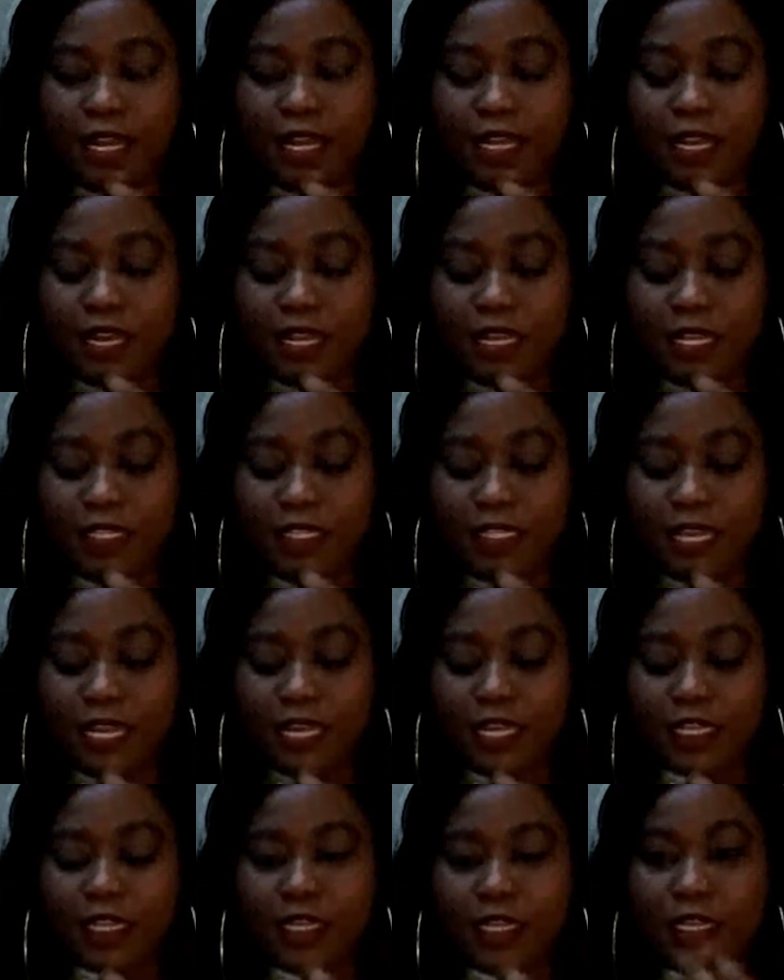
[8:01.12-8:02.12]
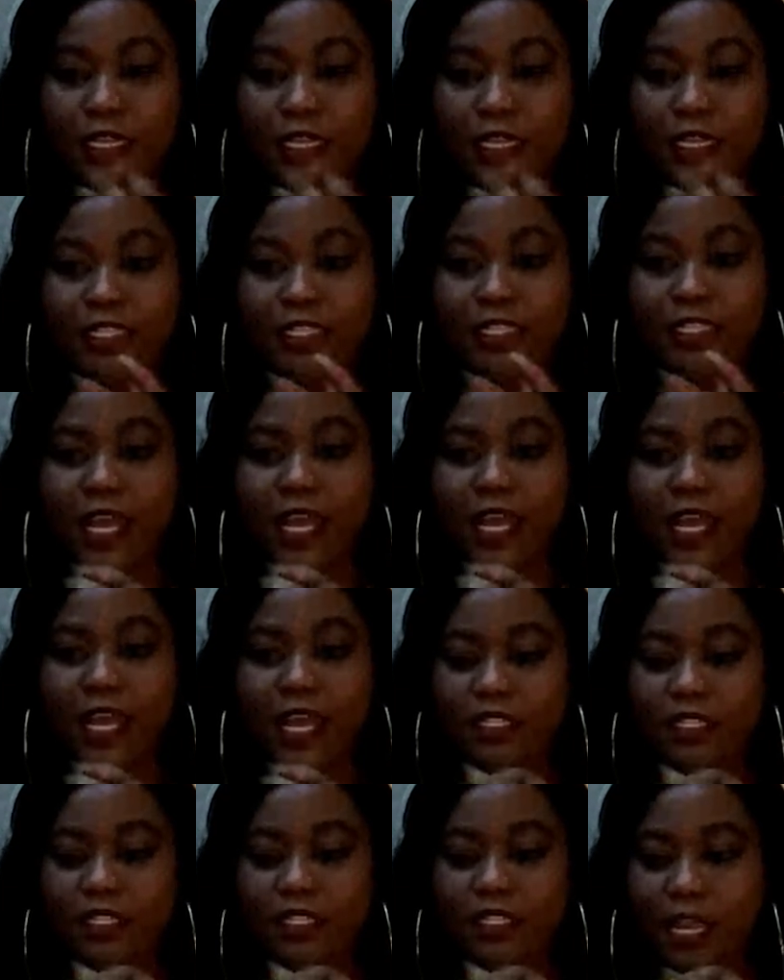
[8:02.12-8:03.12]
and then he said Lexi
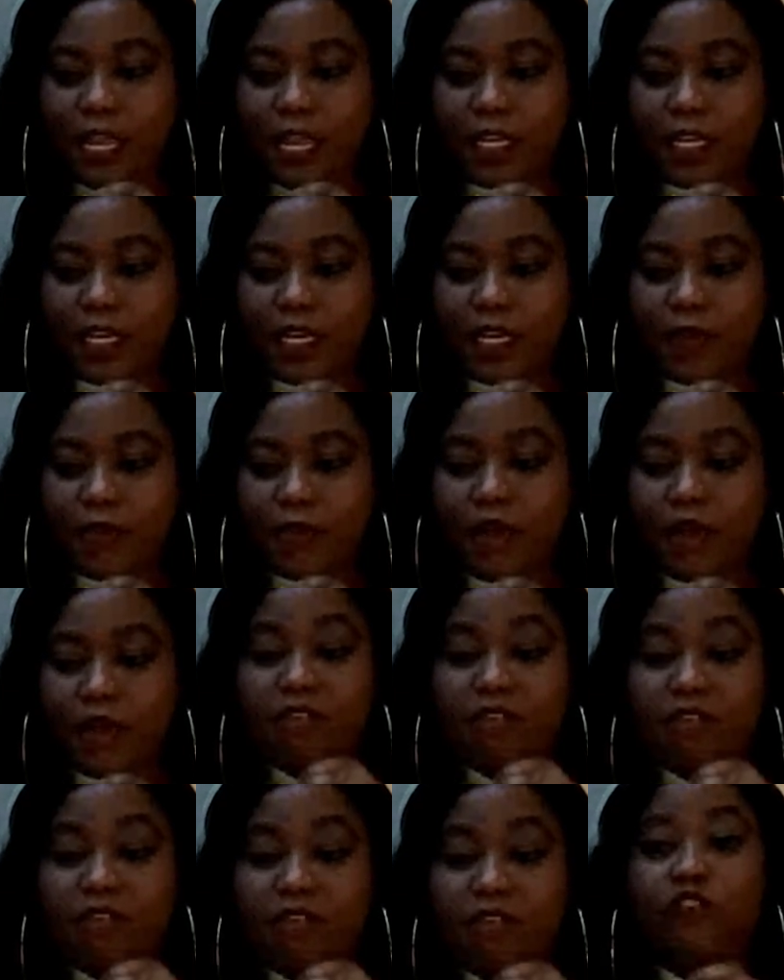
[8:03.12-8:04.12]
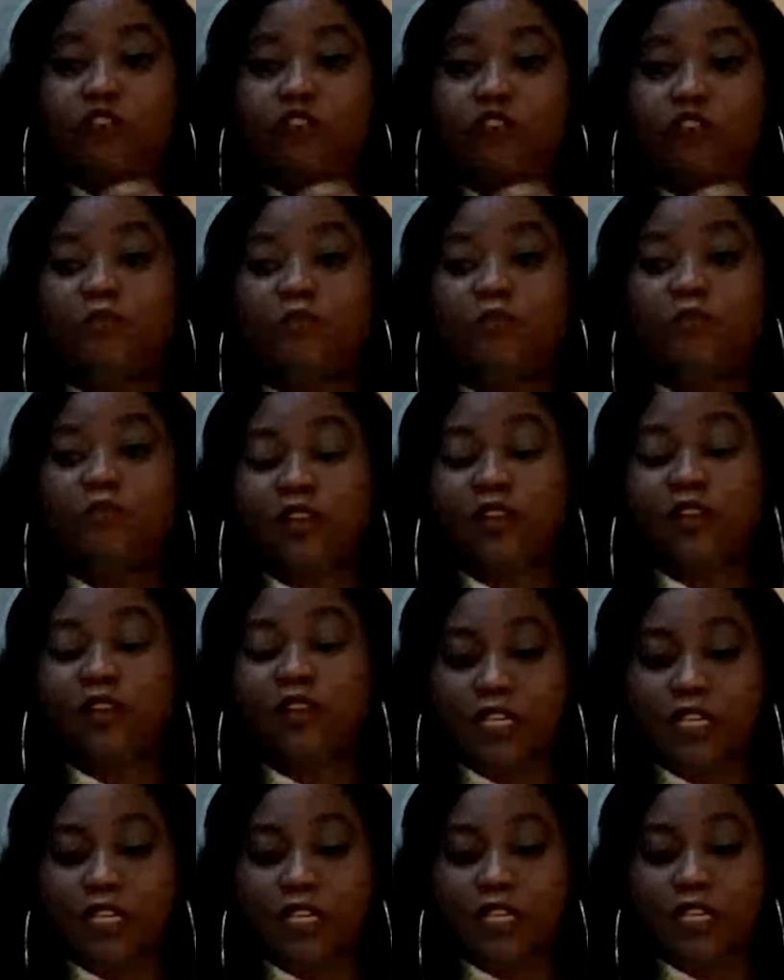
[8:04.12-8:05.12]
is like a very strong
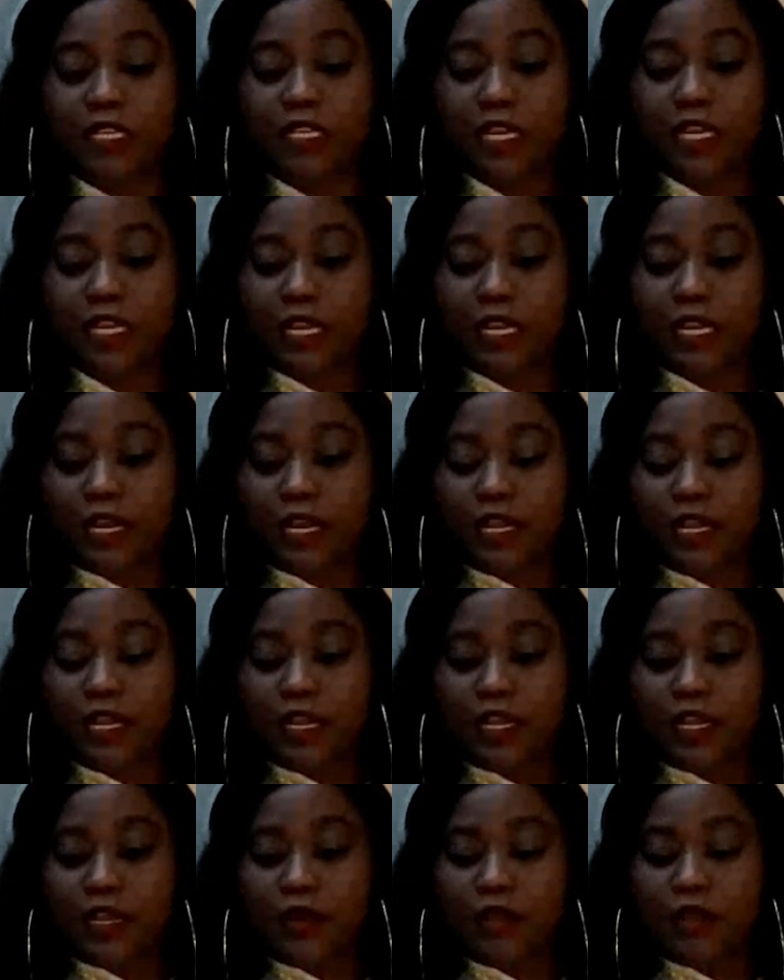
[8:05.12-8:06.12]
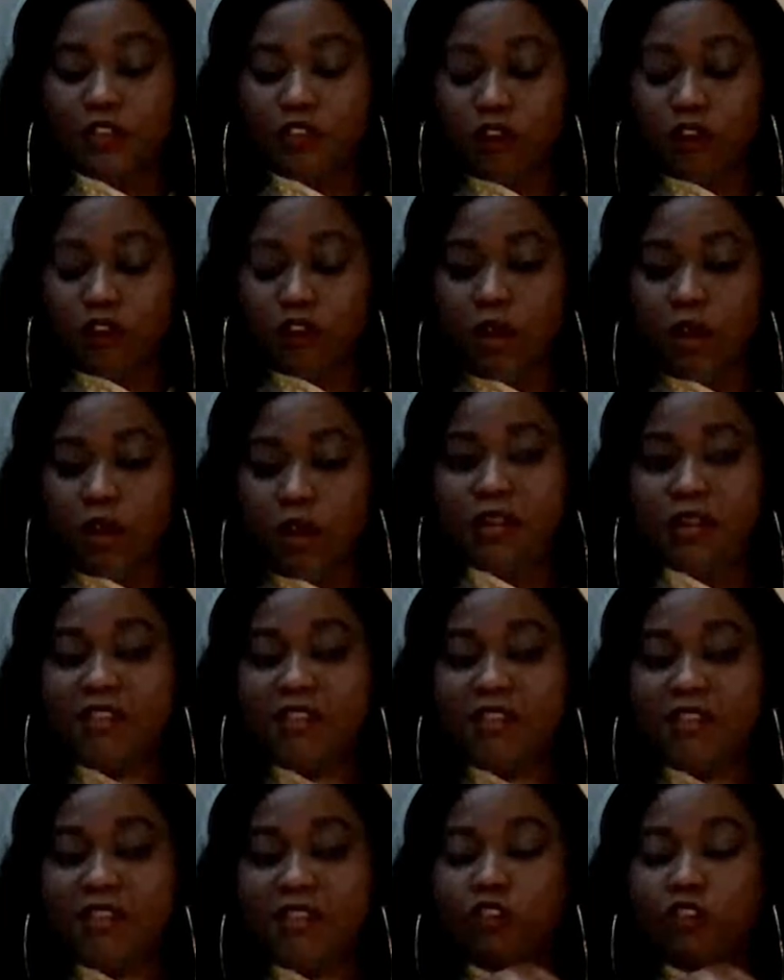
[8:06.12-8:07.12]
person, someone with a
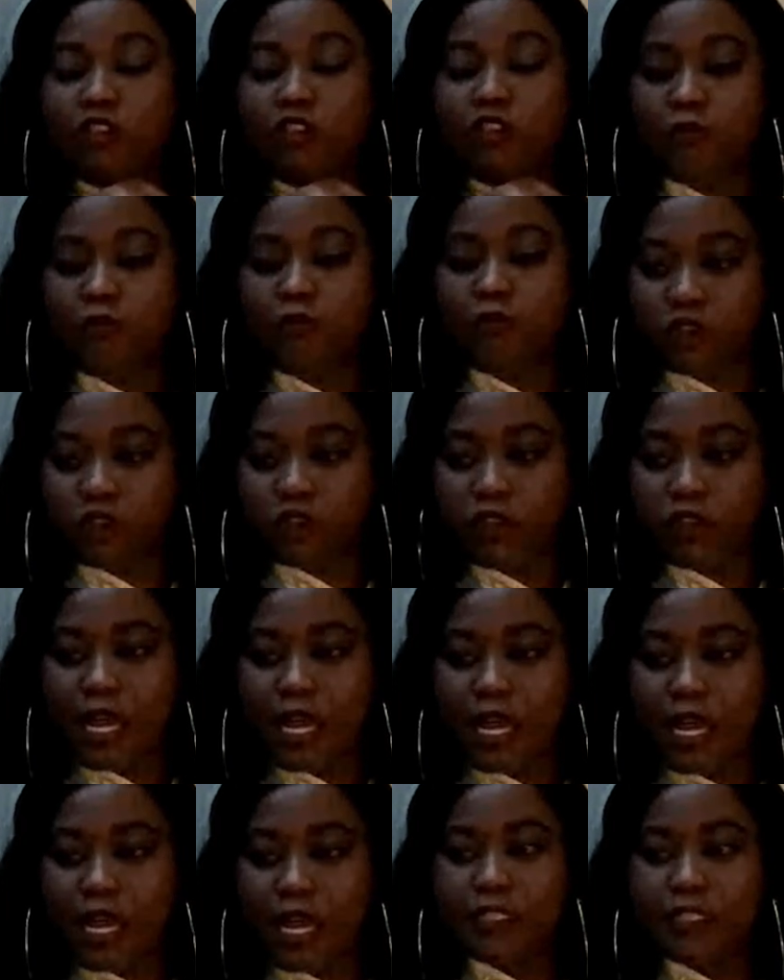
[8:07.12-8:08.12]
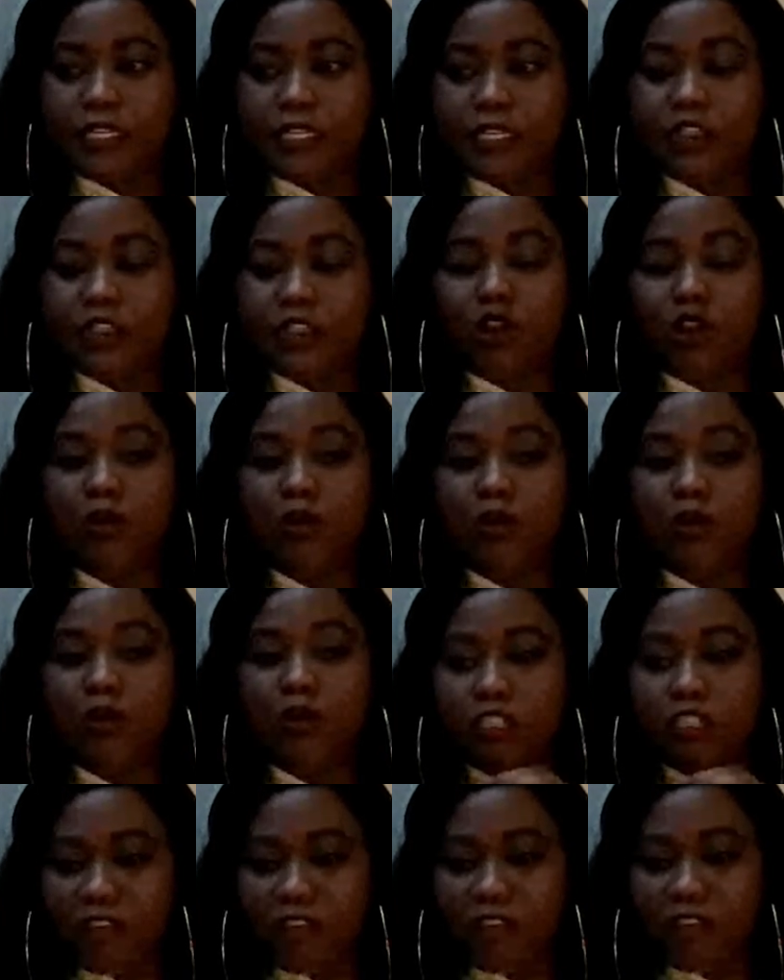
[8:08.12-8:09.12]
very strong personality, someone who
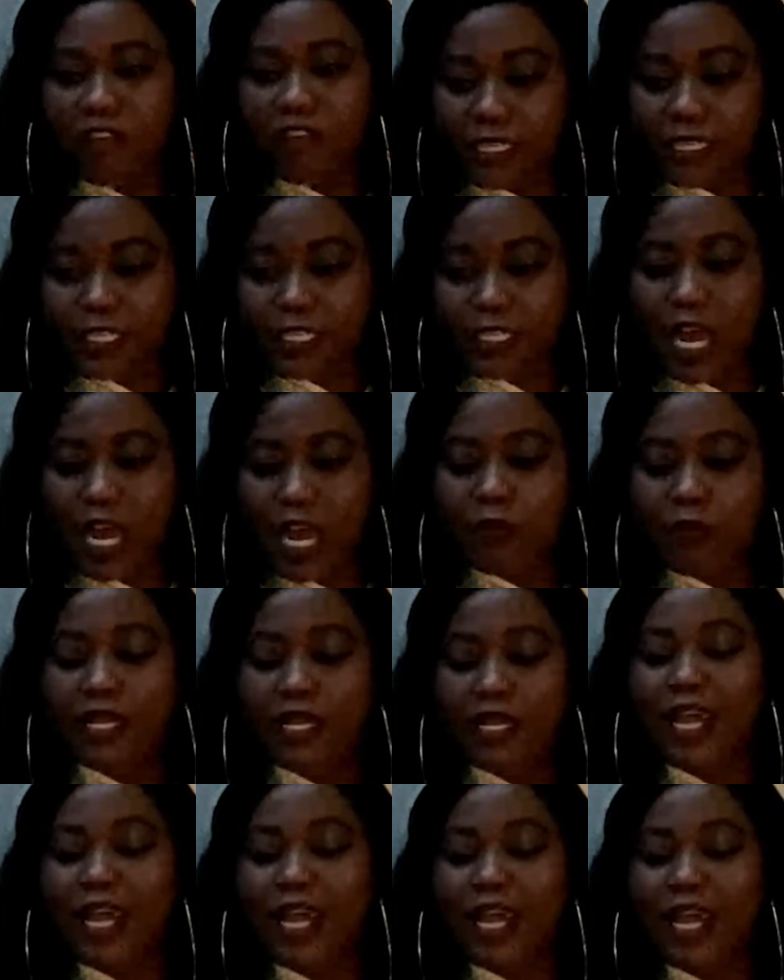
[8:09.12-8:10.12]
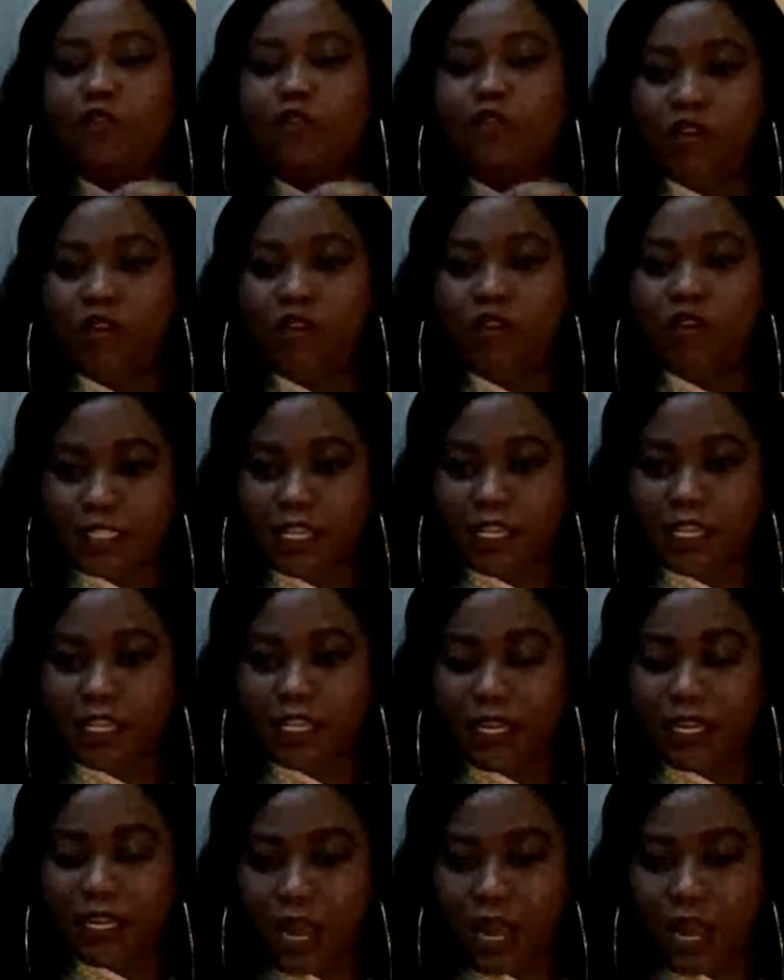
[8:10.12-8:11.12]
is very determined, like a go-getter,
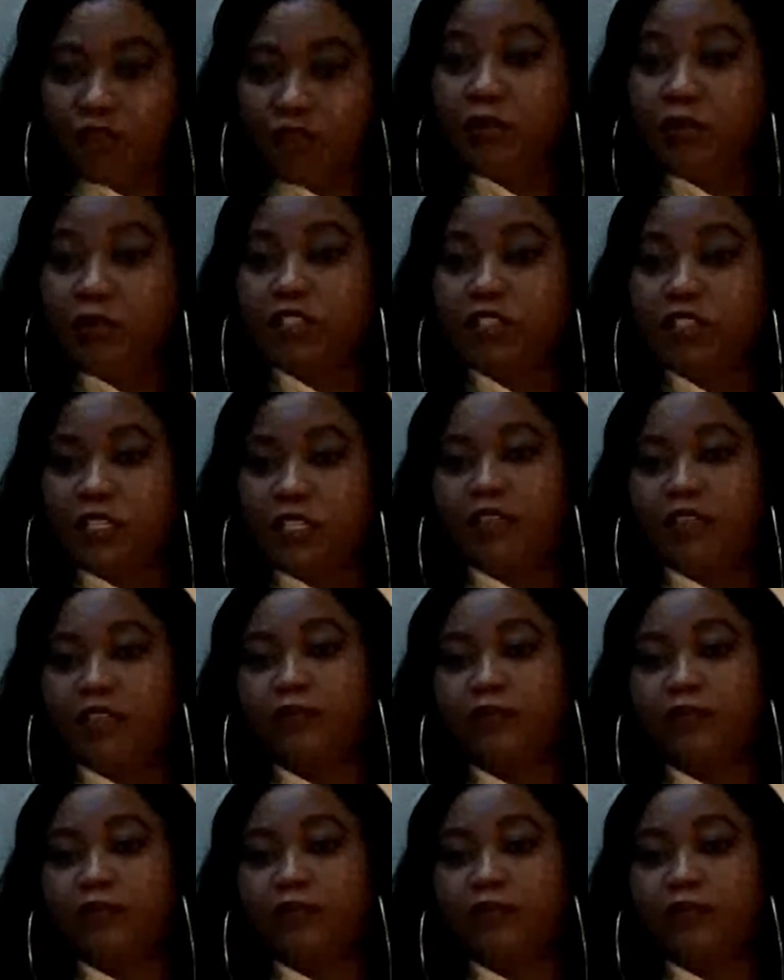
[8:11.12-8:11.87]
that kind of person.